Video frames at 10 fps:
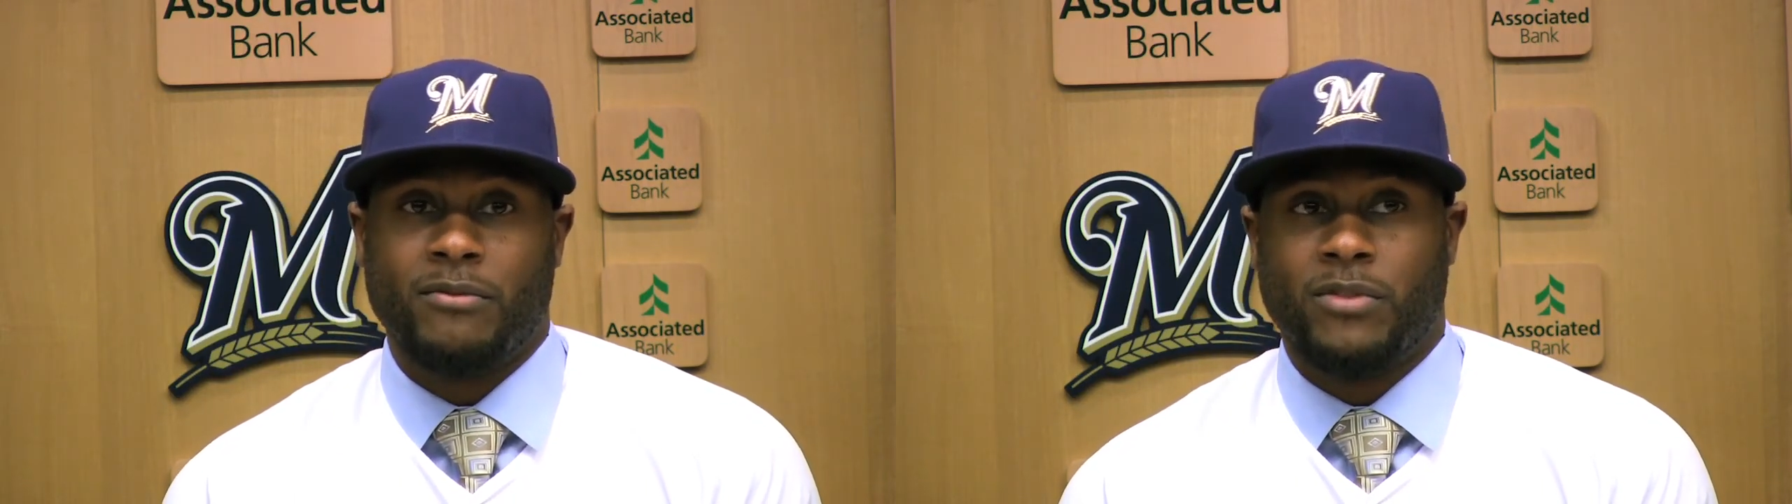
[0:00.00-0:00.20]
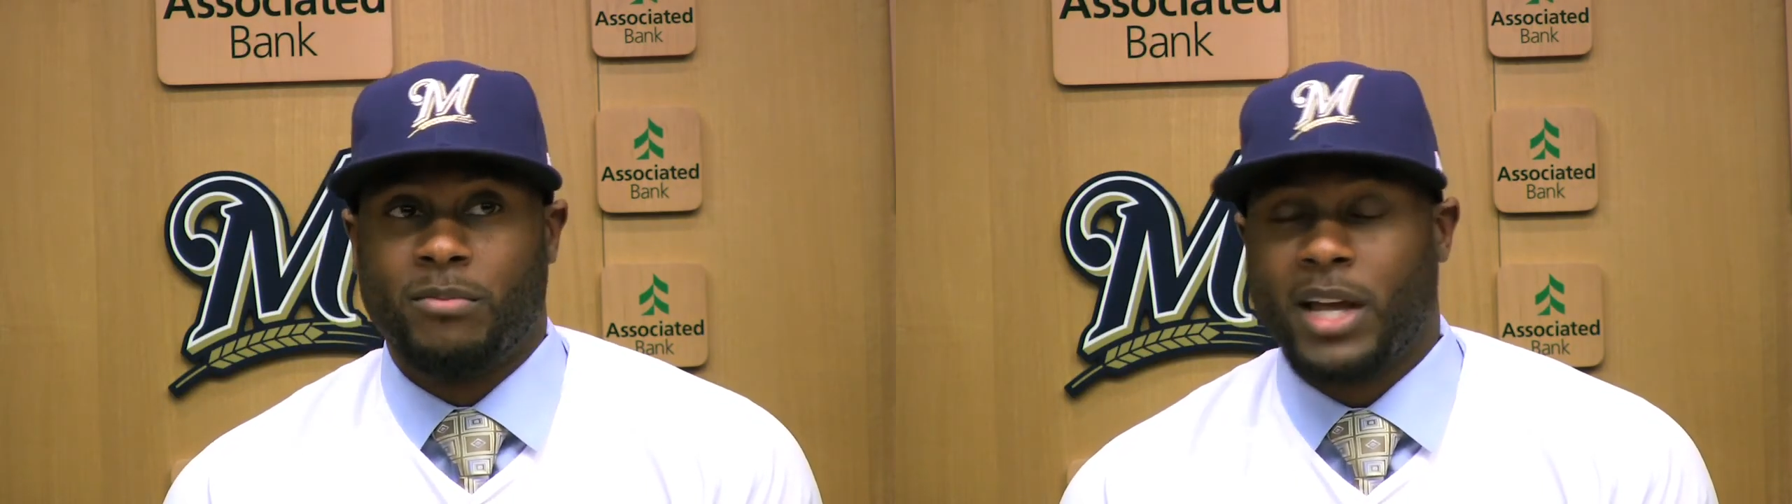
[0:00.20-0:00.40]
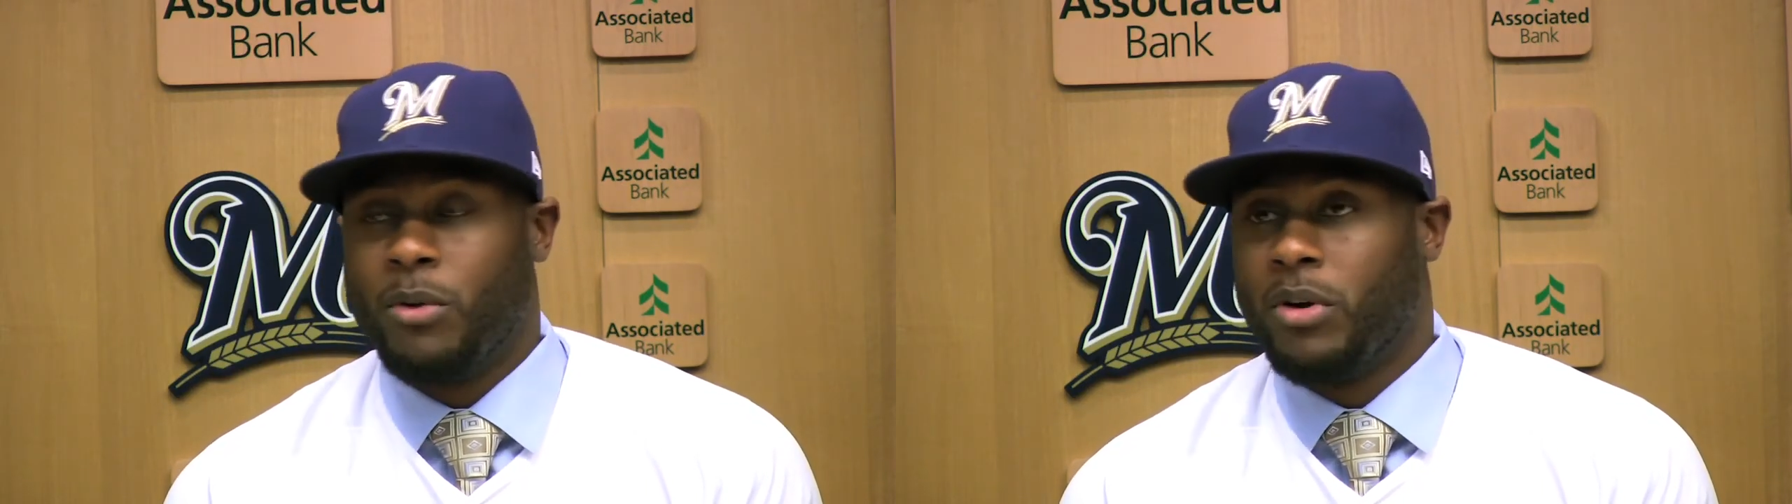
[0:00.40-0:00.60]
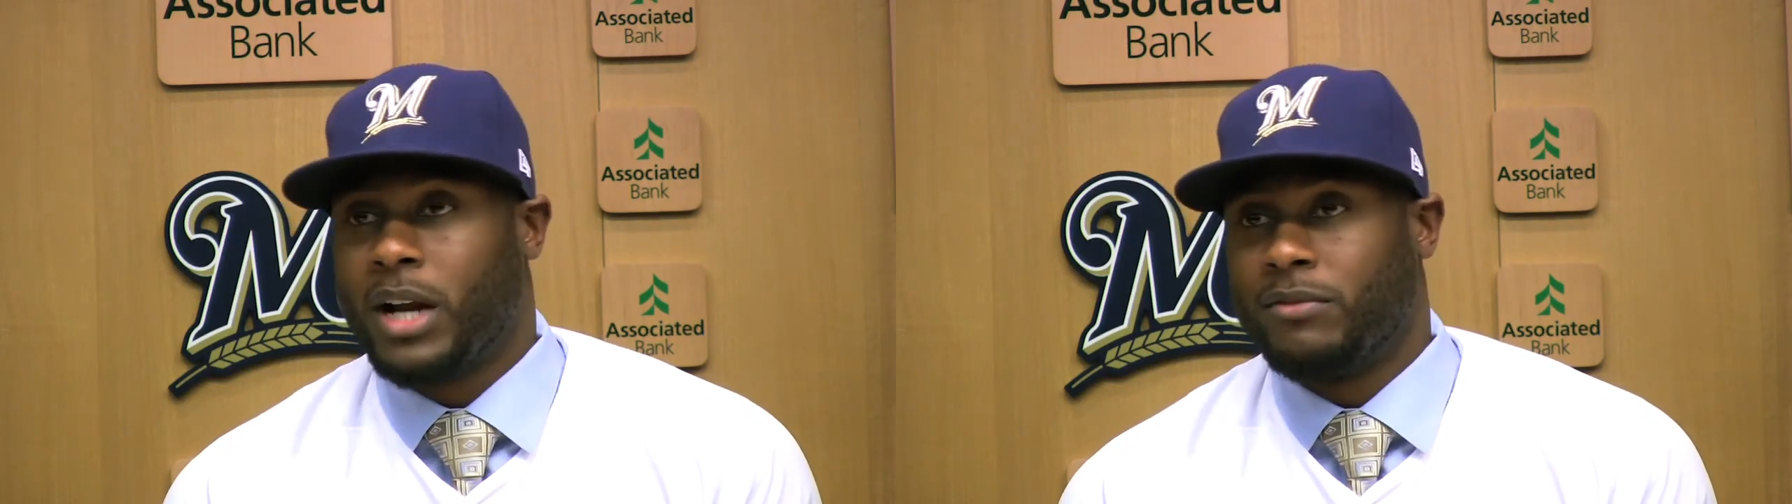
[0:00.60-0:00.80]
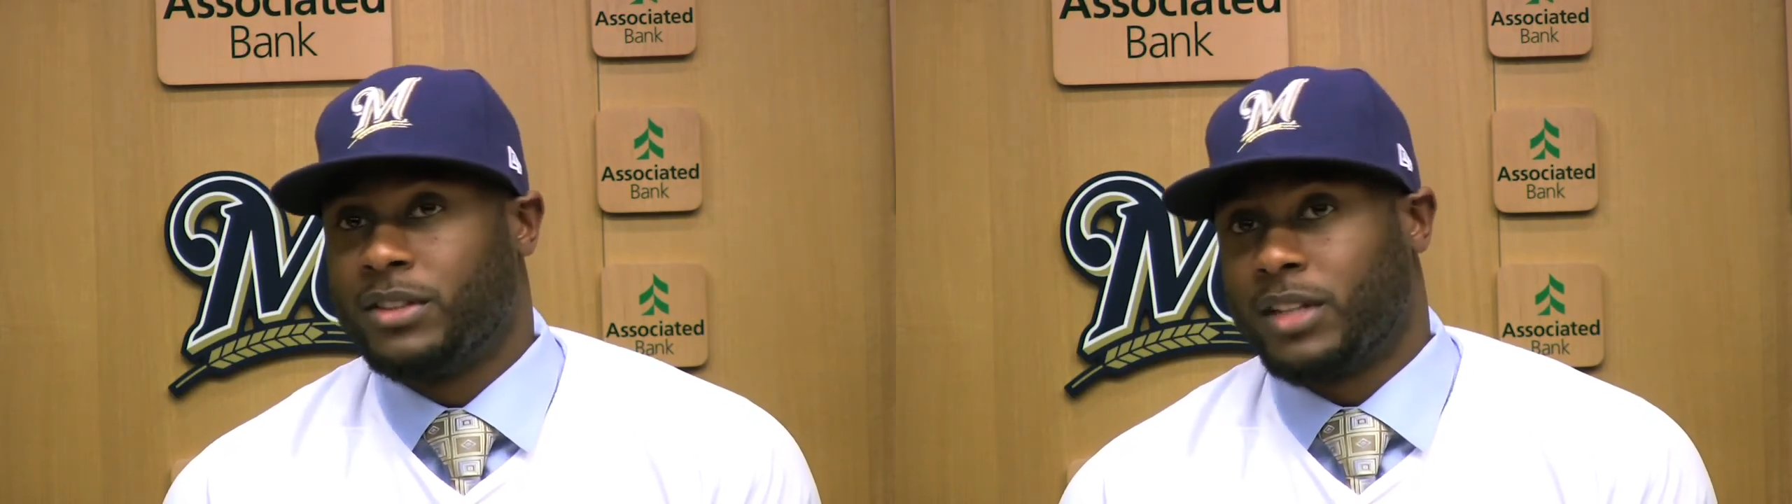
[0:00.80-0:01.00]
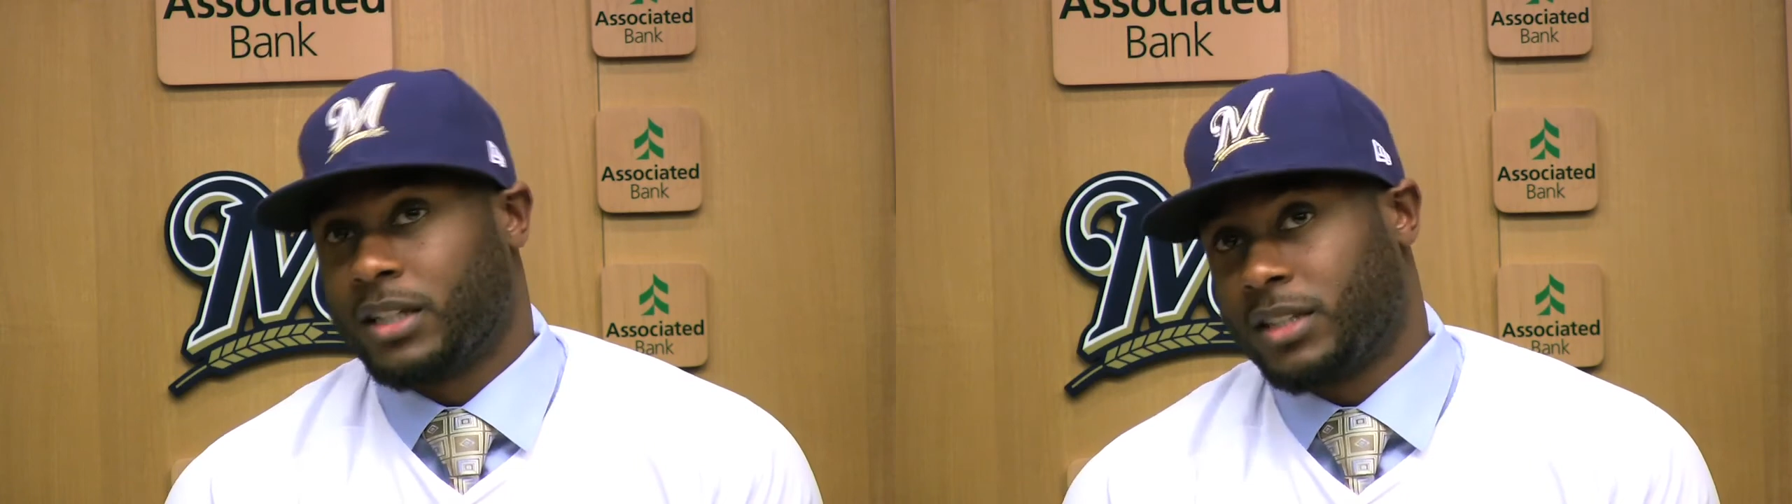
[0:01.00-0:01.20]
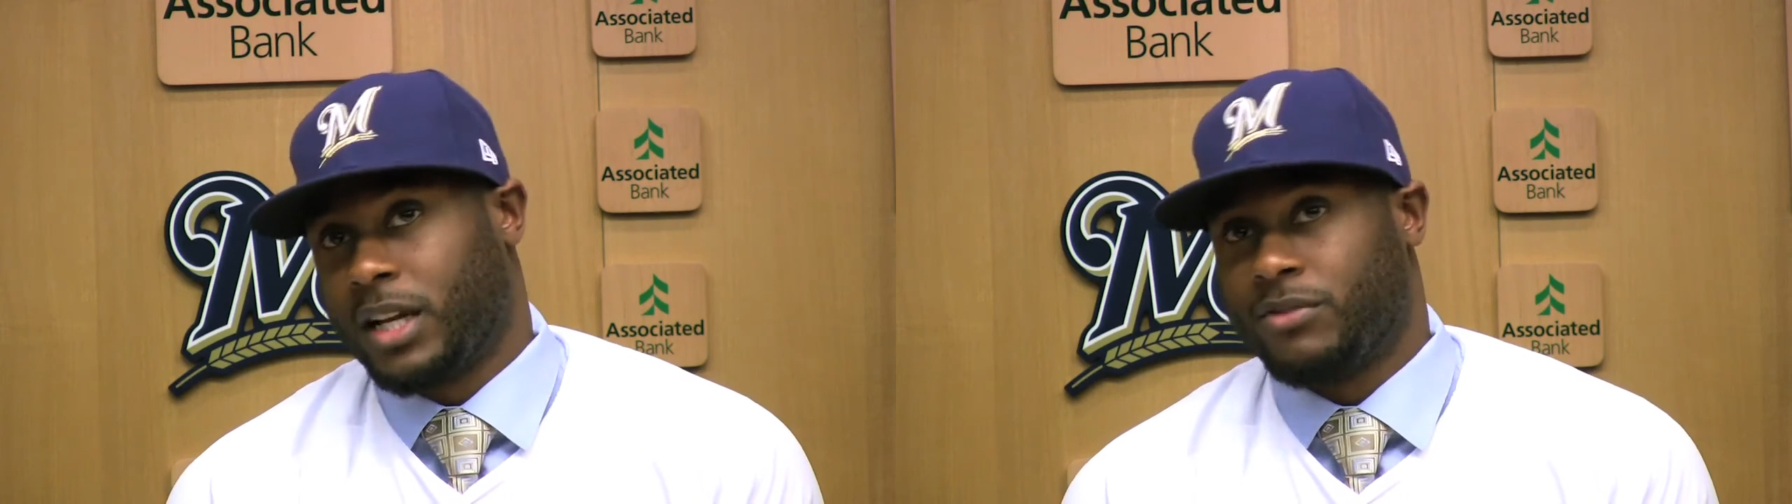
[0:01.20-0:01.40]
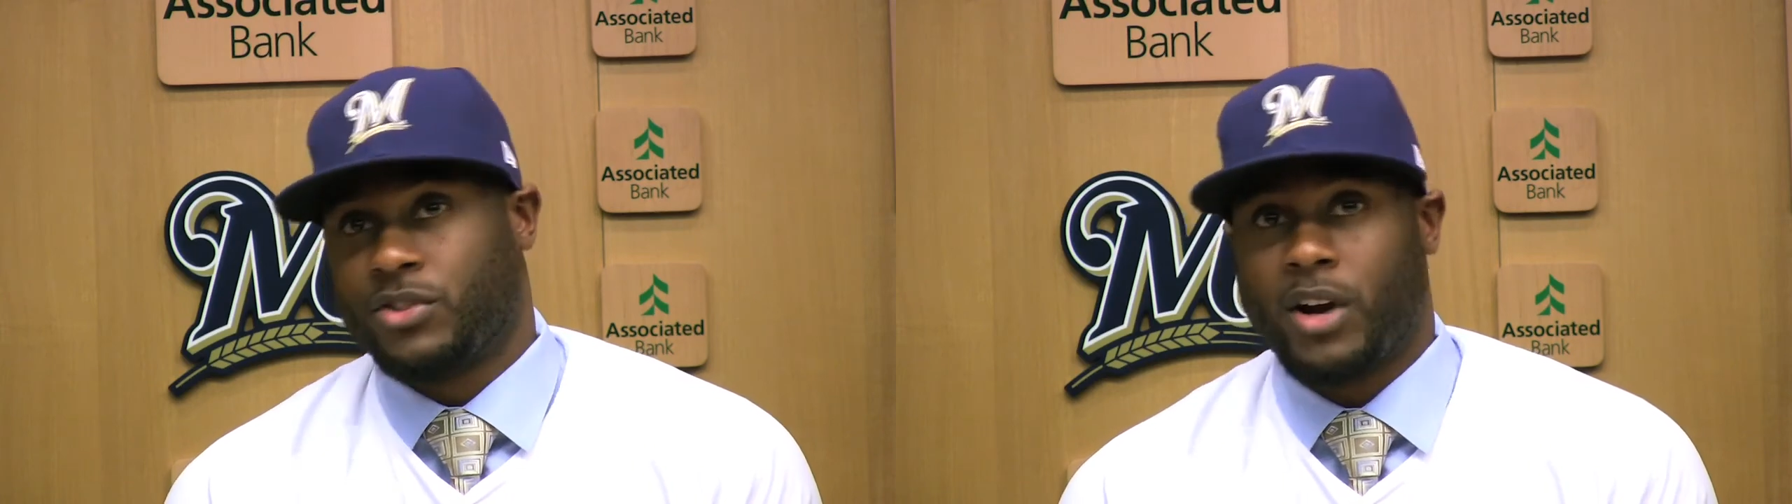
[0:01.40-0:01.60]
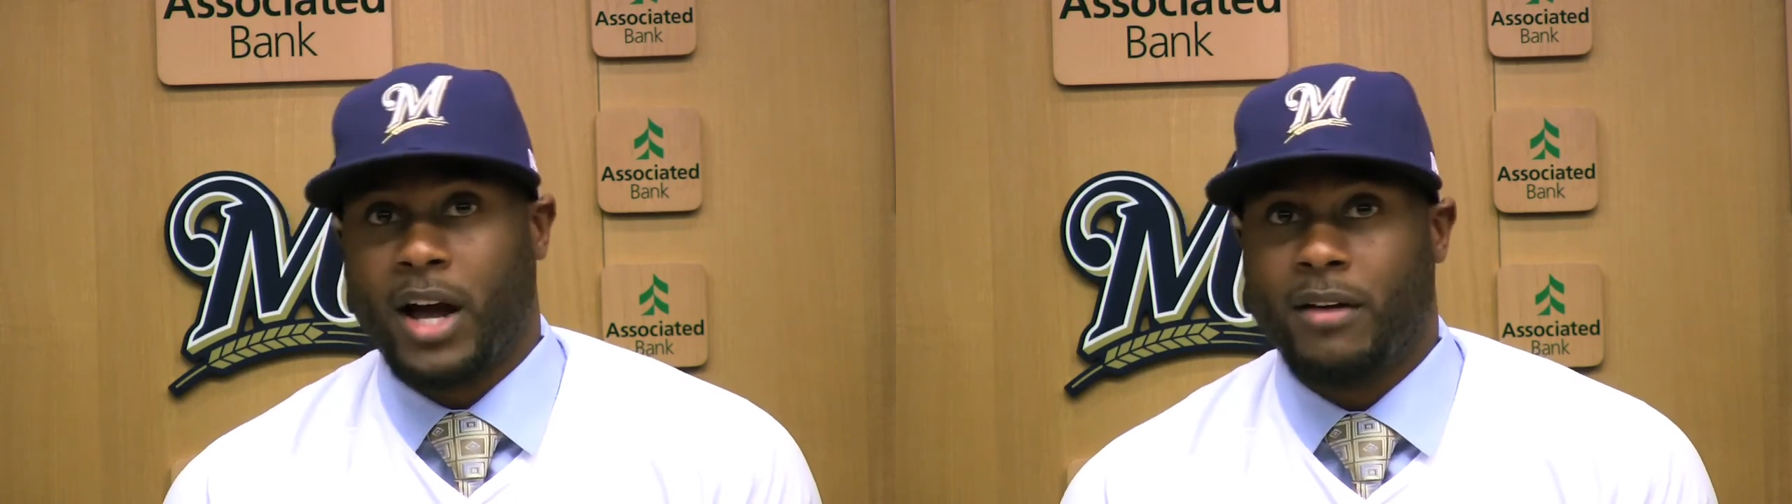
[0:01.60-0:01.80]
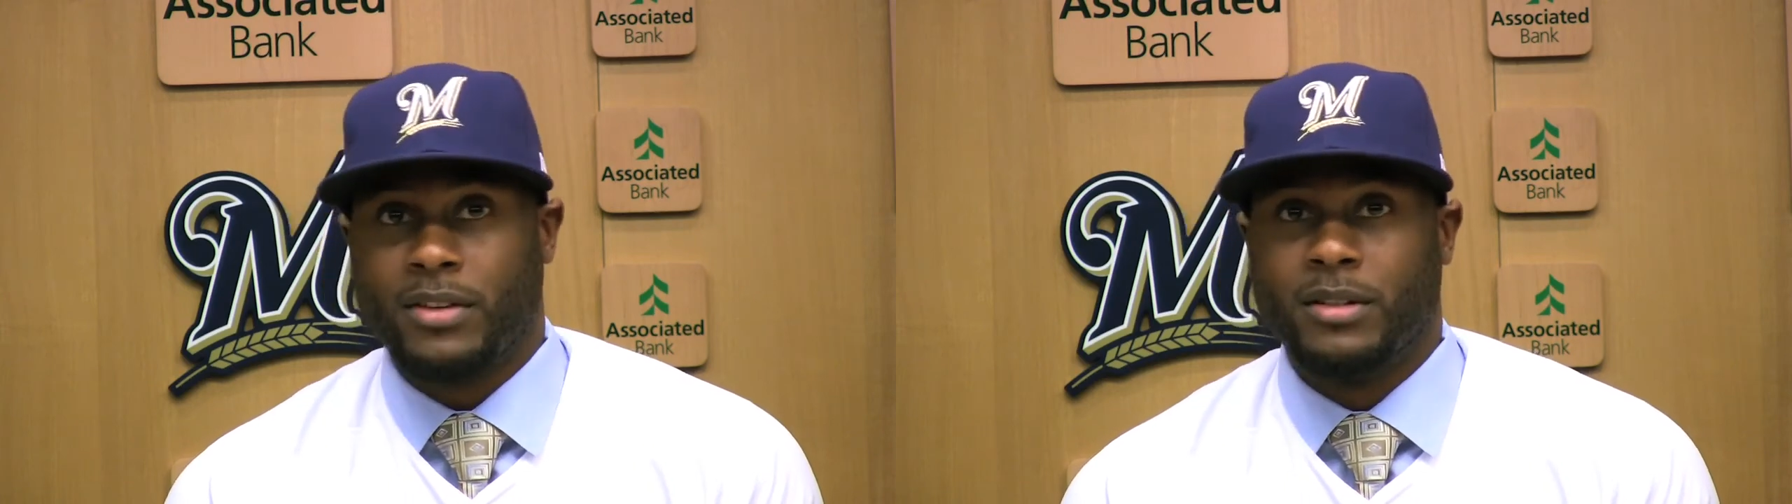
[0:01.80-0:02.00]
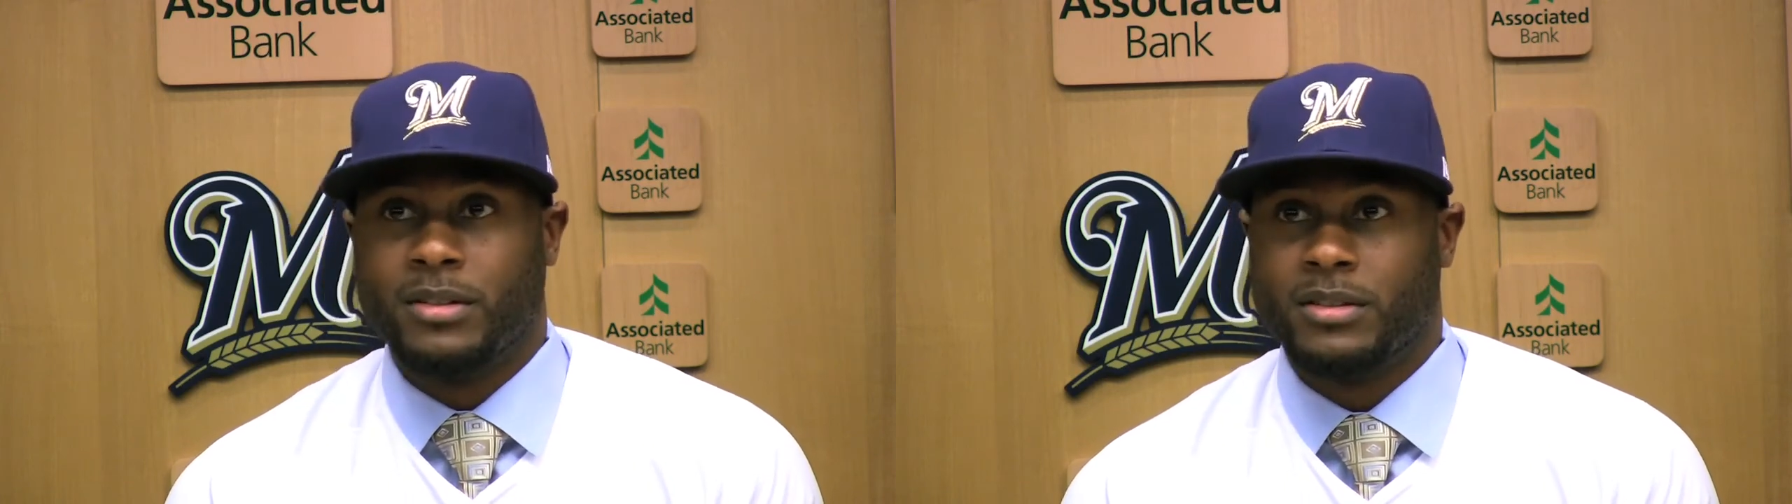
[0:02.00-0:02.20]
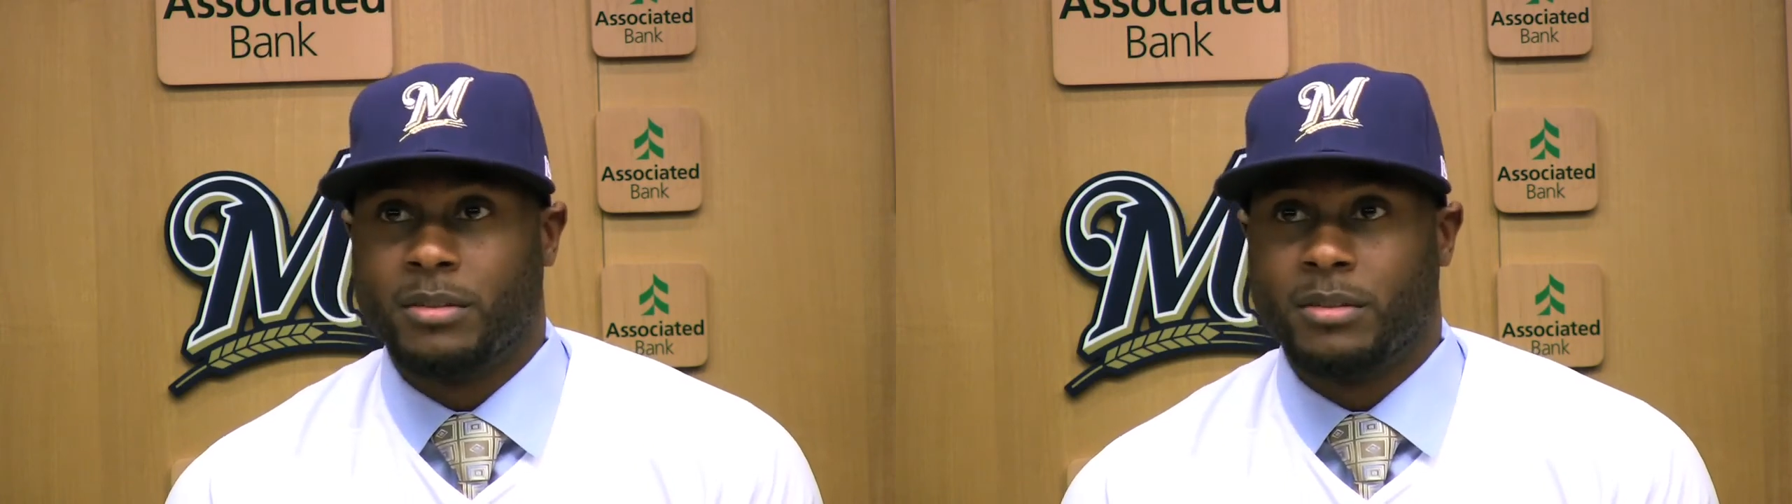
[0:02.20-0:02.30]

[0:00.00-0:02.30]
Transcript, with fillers: from day one, I've just, like I said, I've strived to,